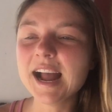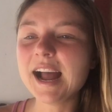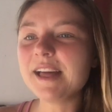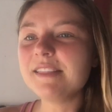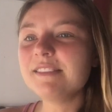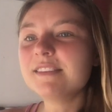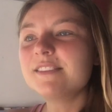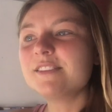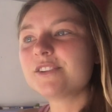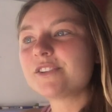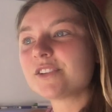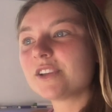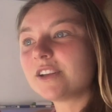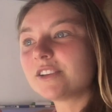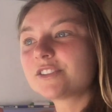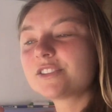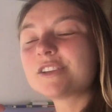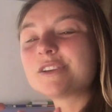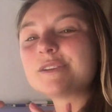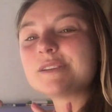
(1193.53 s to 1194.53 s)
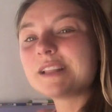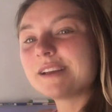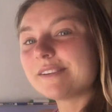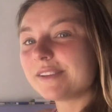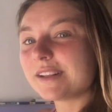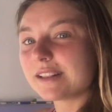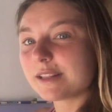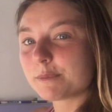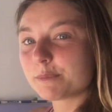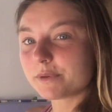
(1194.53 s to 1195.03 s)
And then there's also
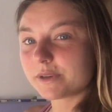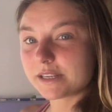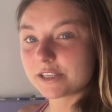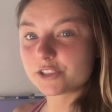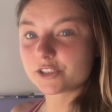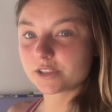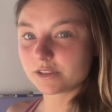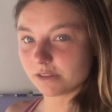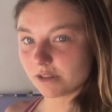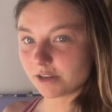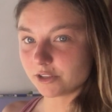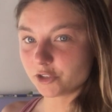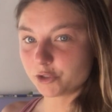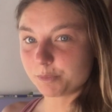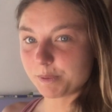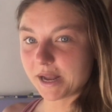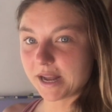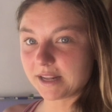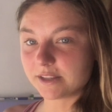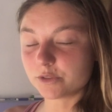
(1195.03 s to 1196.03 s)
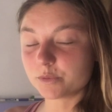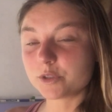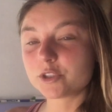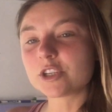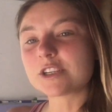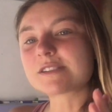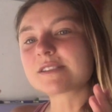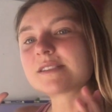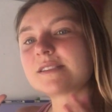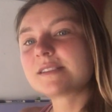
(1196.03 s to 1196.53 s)
Loving Liberation Launchpads, which
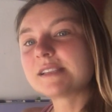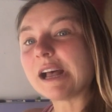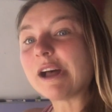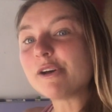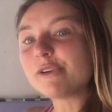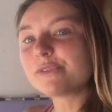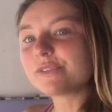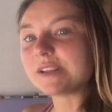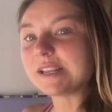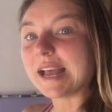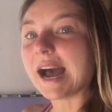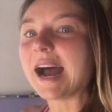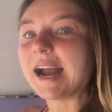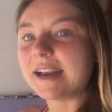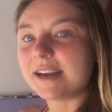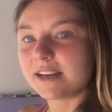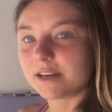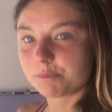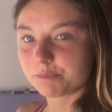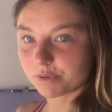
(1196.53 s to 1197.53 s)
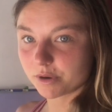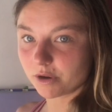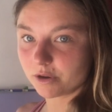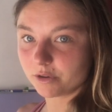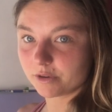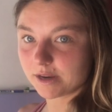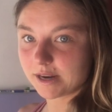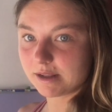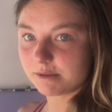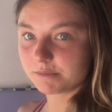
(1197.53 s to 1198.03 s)
are self guided
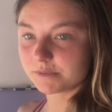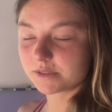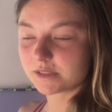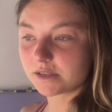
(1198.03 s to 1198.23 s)
programs.